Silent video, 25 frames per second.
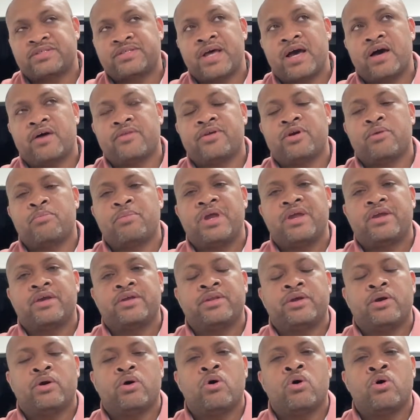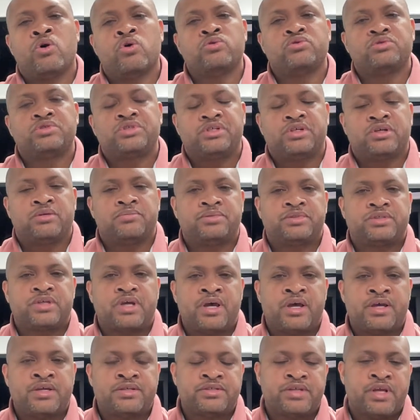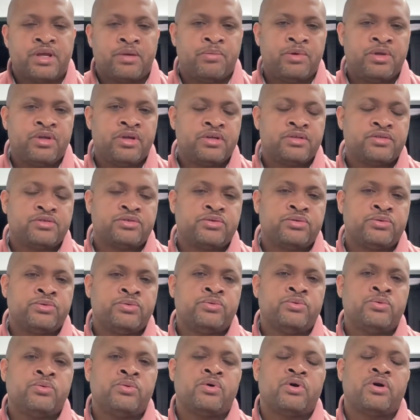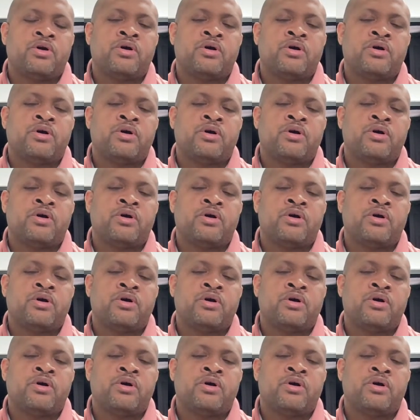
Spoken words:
Now they're making their own chips as they begin to